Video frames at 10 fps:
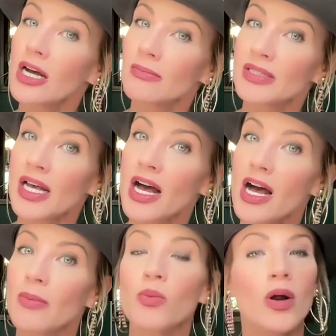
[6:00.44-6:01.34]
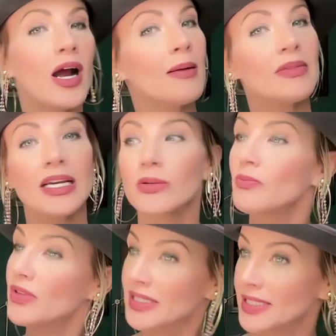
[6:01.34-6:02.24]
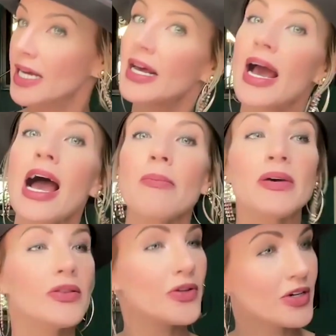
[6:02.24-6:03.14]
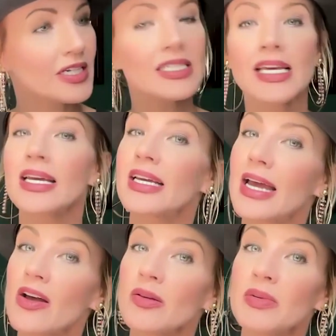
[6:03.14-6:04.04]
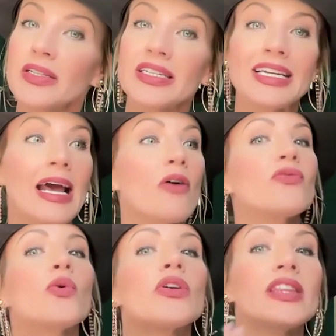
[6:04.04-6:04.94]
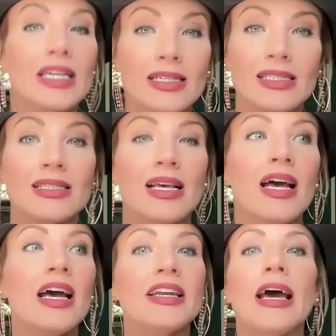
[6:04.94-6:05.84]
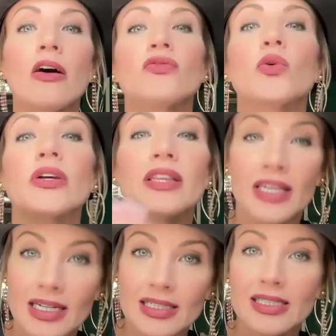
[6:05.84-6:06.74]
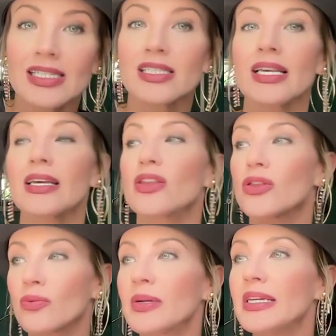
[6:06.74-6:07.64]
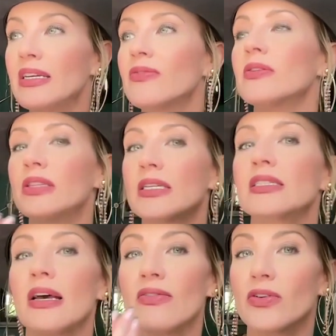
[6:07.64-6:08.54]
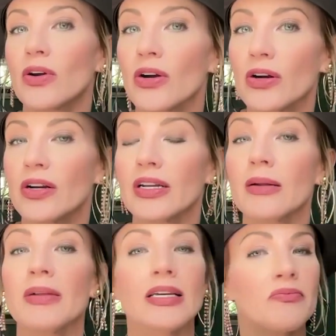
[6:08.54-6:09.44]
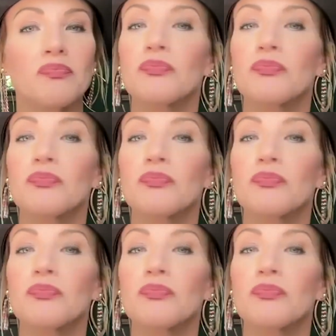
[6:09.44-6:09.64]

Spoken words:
comes up where I'm like, it's going to happen, they're going to take accountability now for this. Now for this. It's like 3 different things have occurred. And I'm like,